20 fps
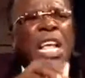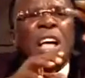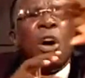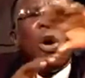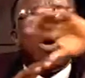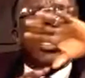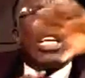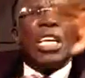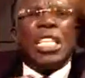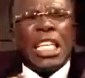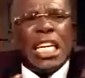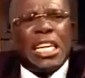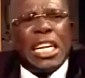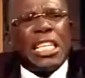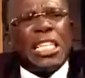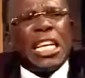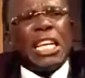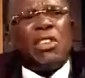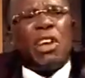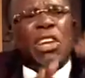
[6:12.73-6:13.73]
all
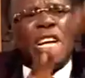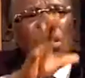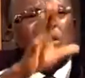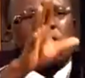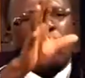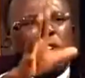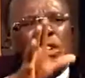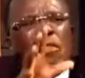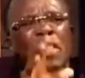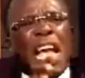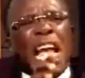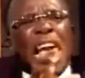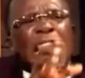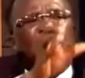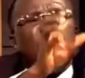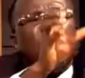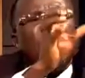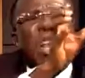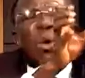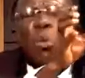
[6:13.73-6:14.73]
integrated oil, that all of them had
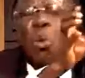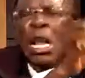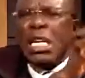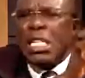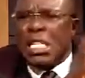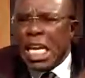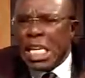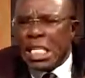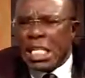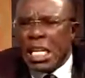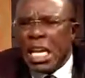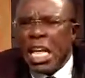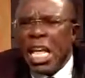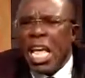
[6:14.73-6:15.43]
only 1 jetty.